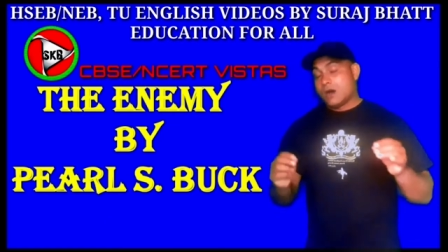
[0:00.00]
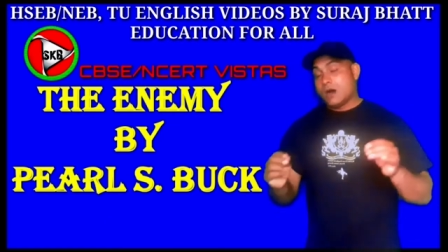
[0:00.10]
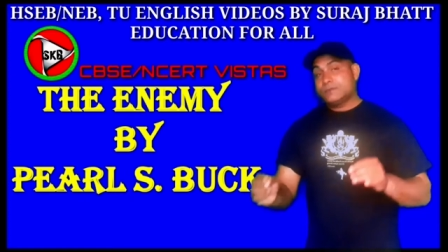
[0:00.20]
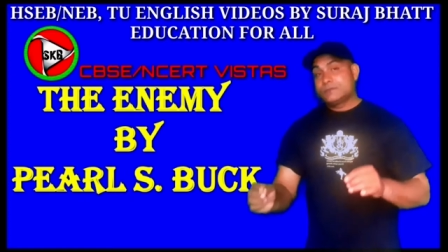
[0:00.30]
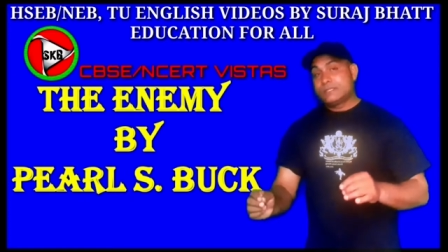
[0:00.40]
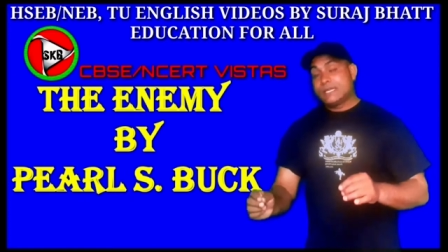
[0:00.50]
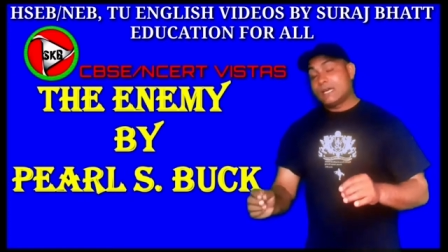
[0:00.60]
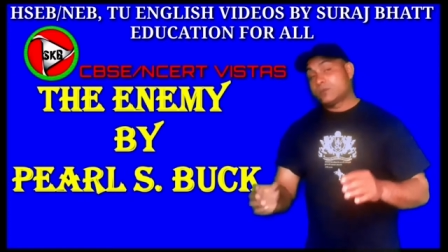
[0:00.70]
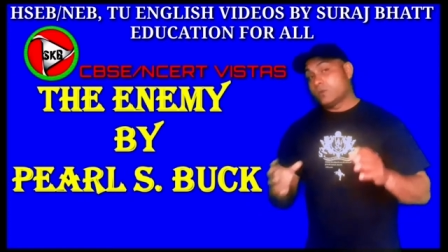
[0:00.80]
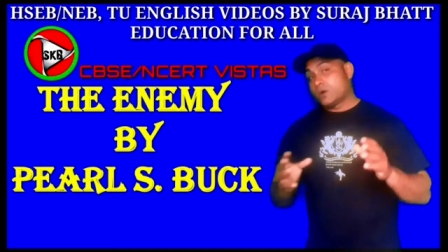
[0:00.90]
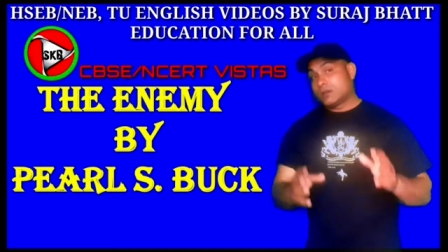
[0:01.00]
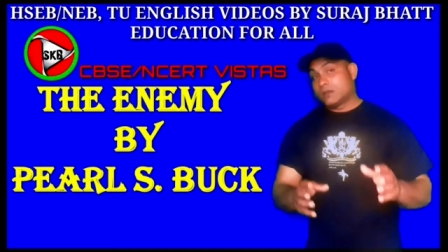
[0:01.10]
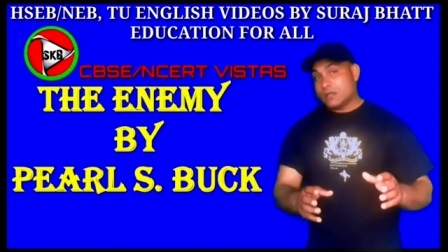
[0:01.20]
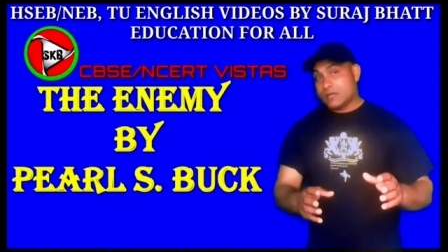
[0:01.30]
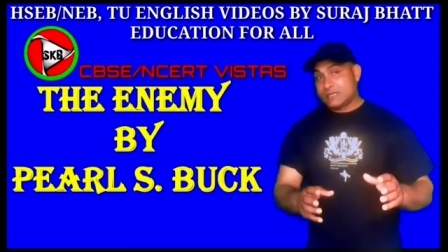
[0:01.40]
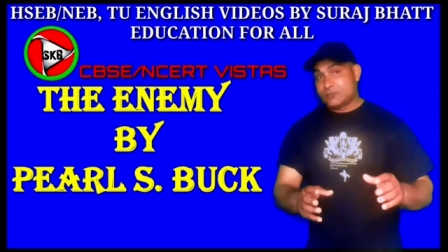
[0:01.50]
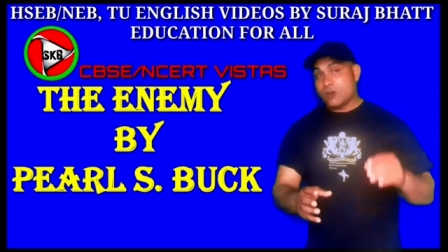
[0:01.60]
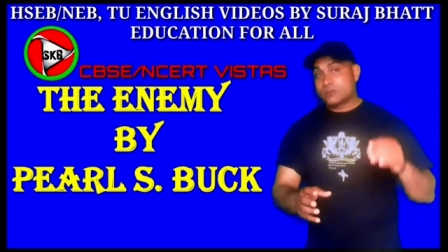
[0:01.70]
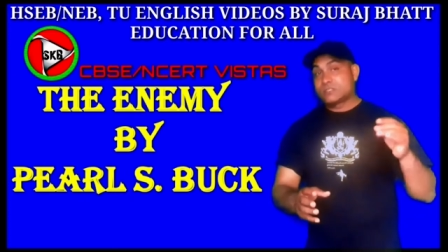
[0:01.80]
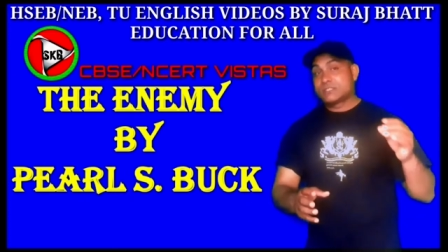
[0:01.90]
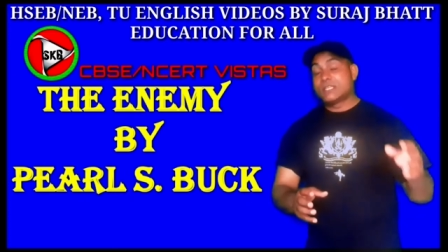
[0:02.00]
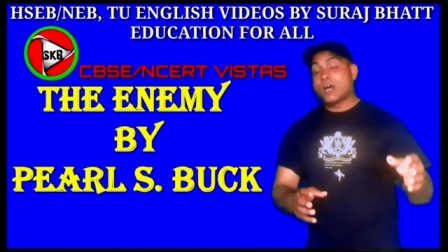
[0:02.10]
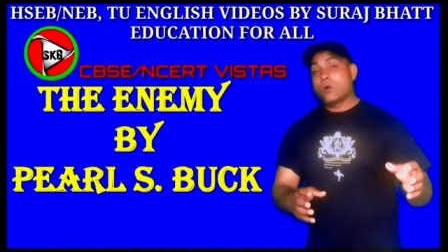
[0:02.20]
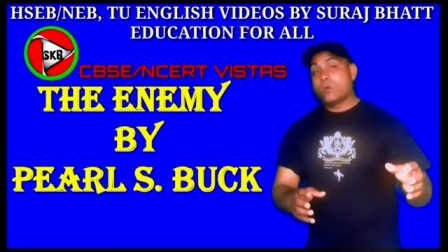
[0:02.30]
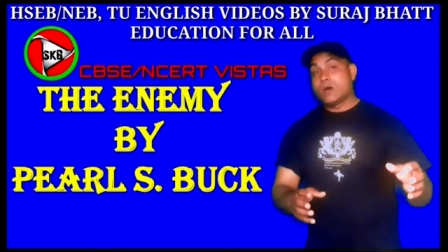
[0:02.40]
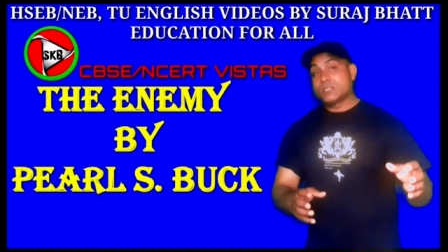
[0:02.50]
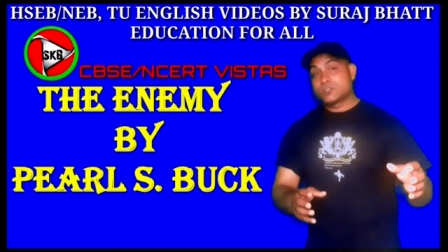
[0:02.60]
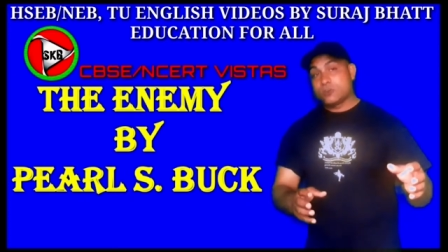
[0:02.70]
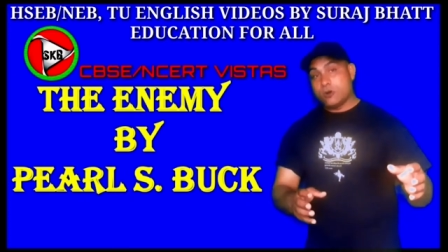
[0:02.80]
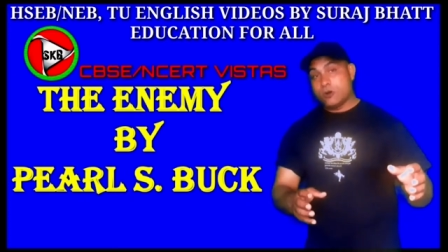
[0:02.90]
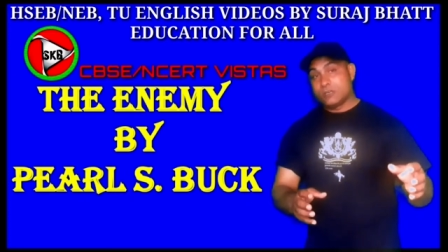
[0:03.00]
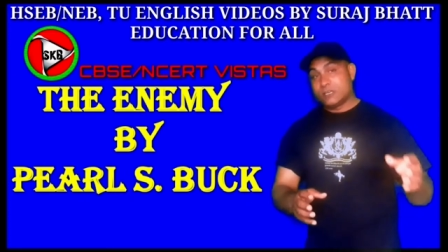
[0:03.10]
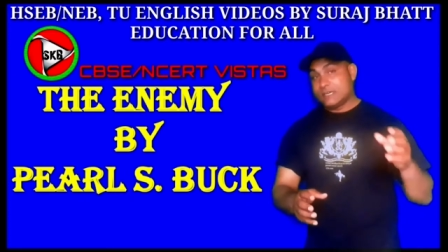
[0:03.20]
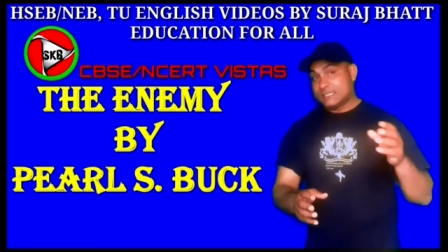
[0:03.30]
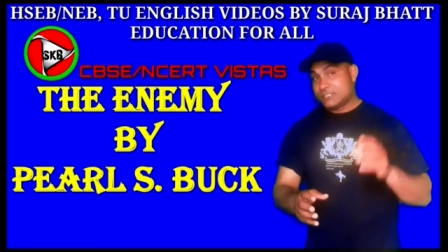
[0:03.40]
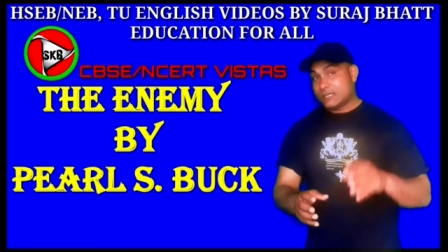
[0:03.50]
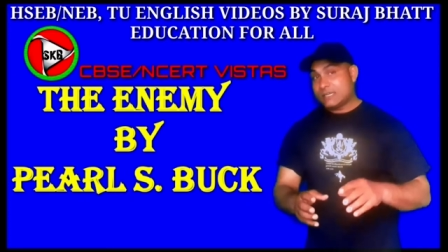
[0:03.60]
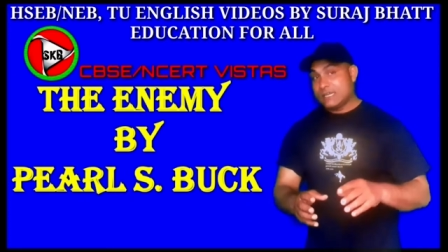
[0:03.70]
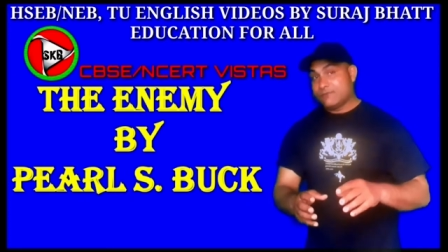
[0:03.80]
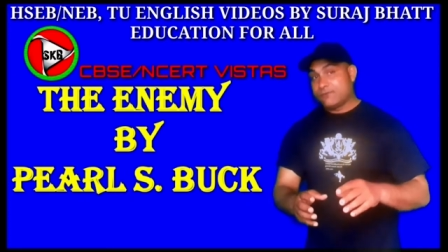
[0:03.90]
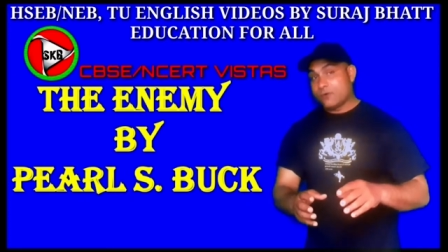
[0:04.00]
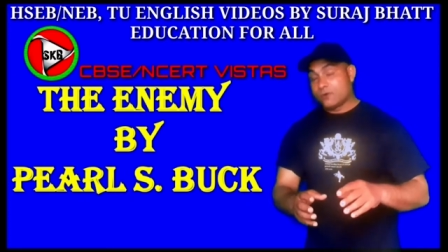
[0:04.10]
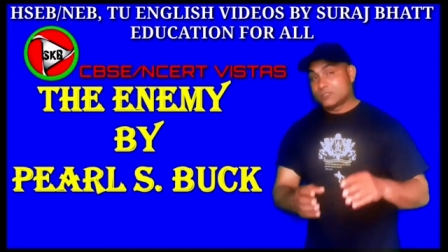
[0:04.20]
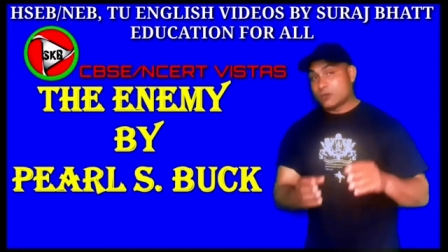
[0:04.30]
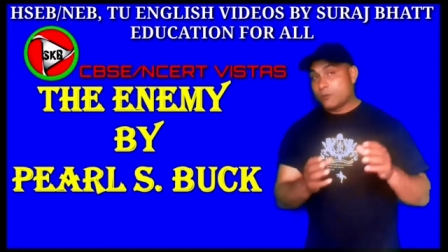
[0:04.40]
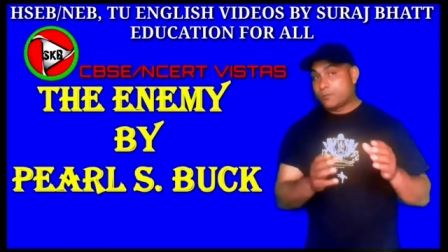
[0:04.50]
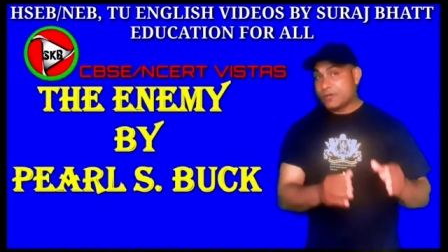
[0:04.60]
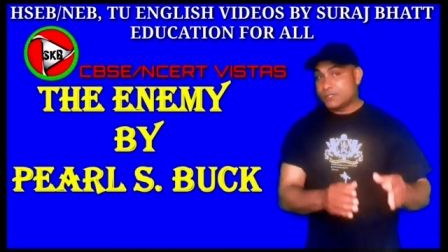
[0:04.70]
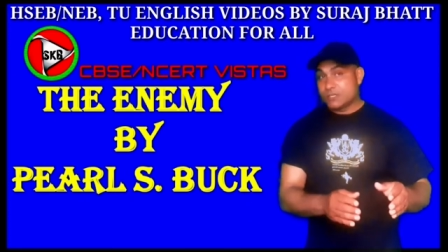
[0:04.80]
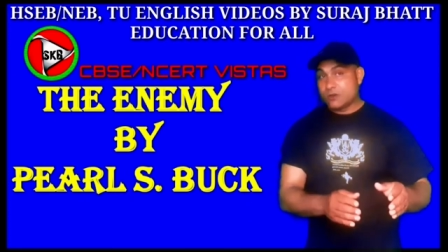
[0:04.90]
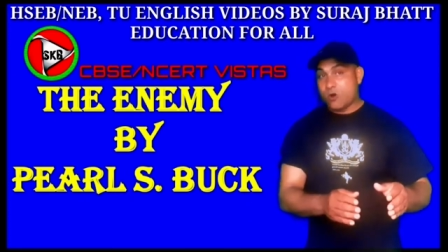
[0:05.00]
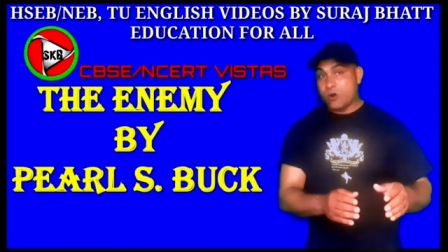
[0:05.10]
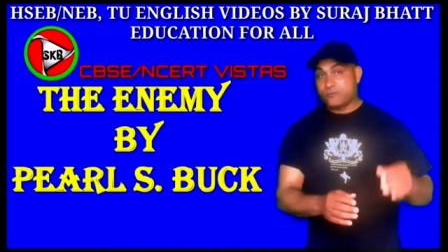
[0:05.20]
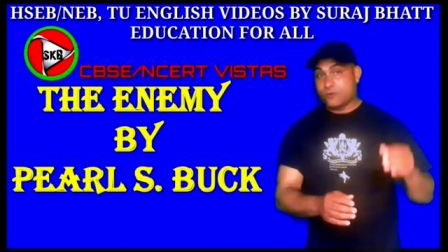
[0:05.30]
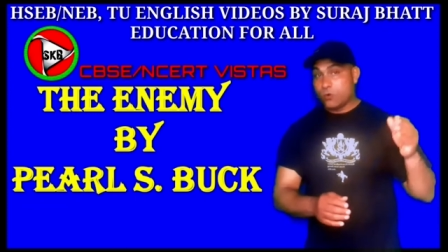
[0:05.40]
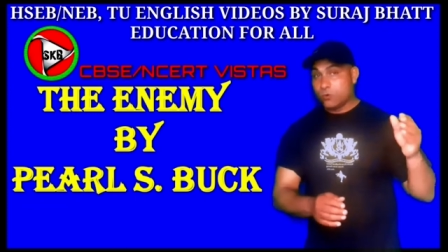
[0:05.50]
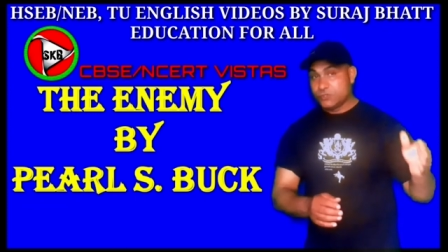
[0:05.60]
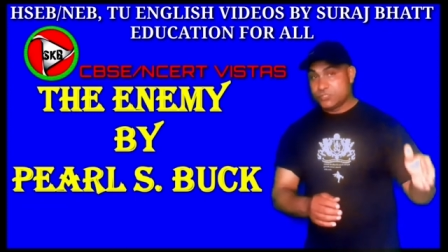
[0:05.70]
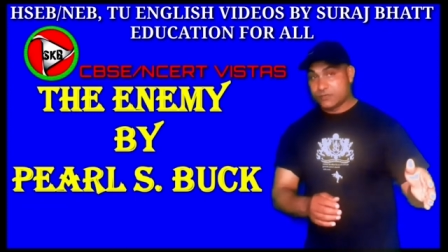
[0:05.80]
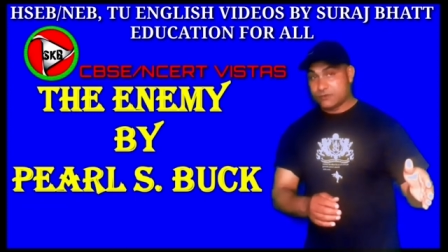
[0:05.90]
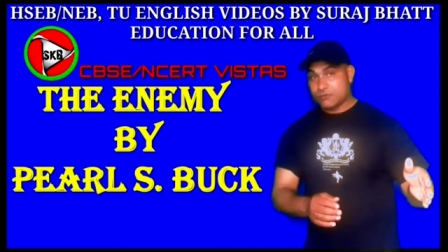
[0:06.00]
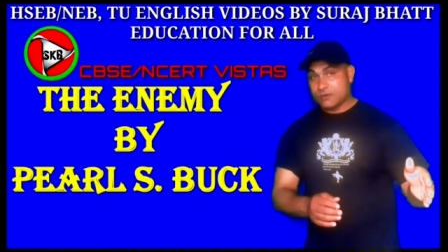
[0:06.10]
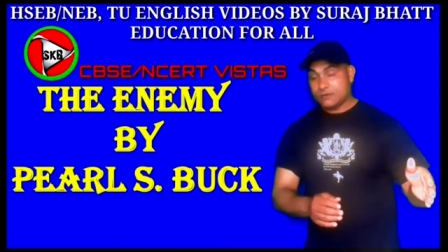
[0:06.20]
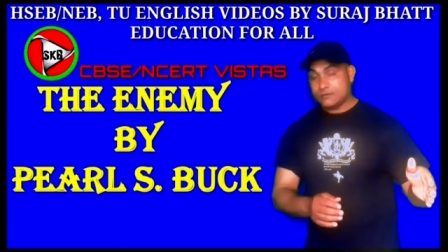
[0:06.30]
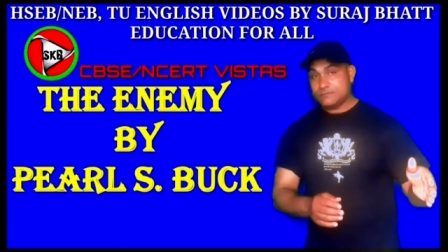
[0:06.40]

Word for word: After that one night, Dr. Sadao was called urgently for the operation of old general.